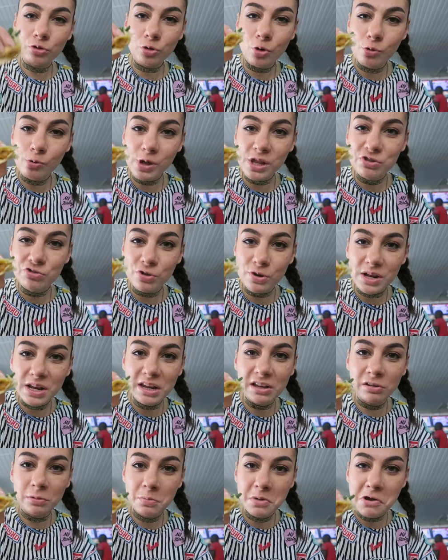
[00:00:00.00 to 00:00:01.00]
so
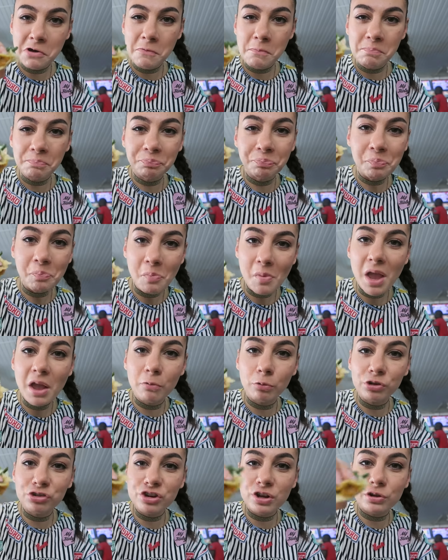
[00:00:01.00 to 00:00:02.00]
enjoying this meal.
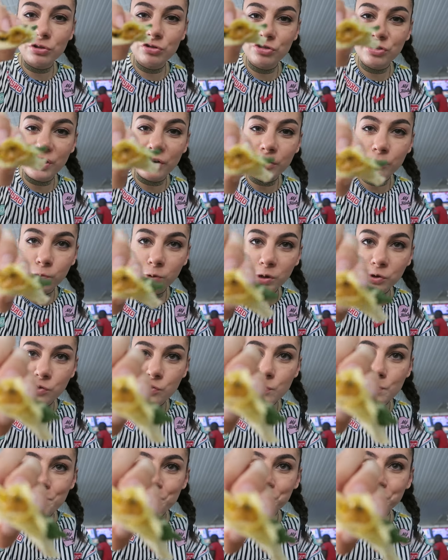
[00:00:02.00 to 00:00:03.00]
I wish I could share it with
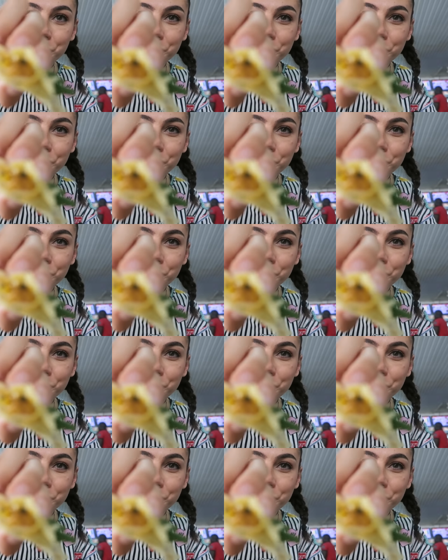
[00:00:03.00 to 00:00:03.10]
you.